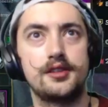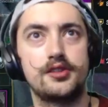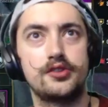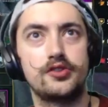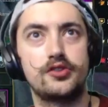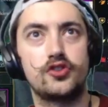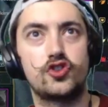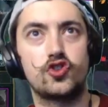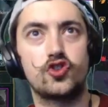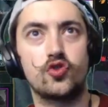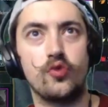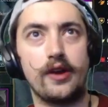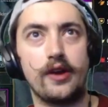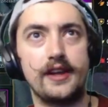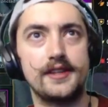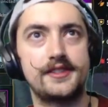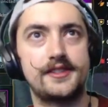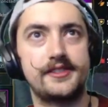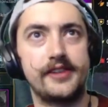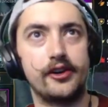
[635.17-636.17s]

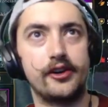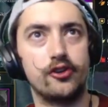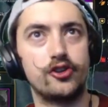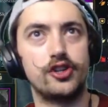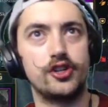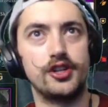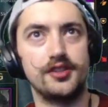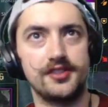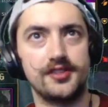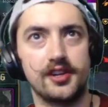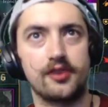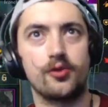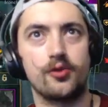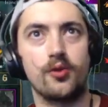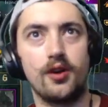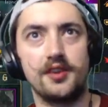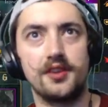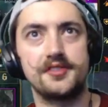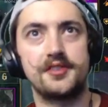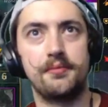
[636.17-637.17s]
trait synergies
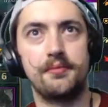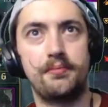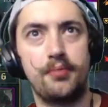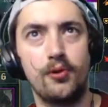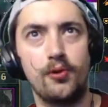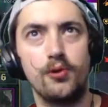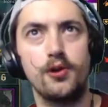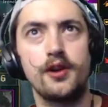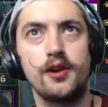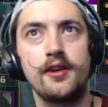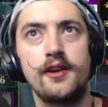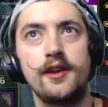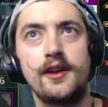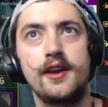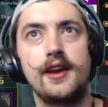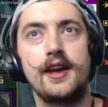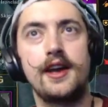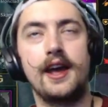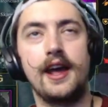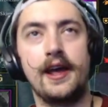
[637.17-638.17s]
across the board,
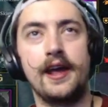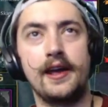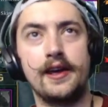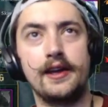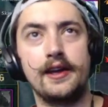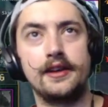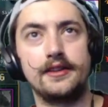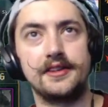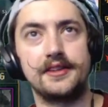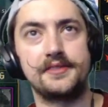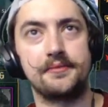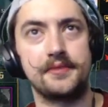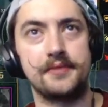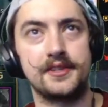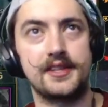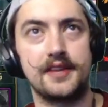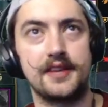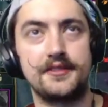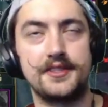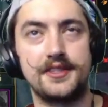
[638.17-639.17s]
and
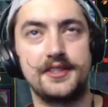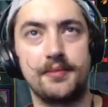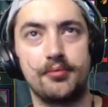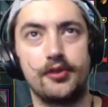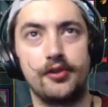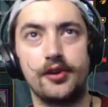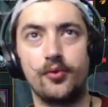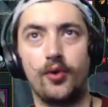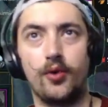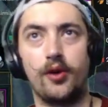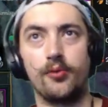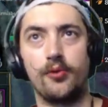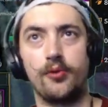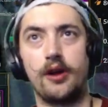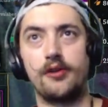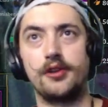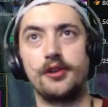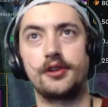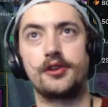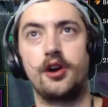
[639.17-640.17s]
this gives us a pretty
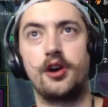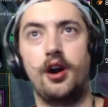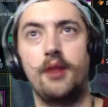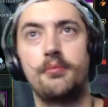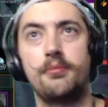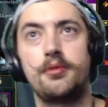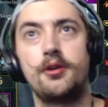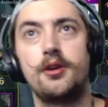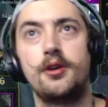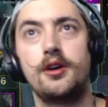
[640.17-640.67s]
well-rounded comp.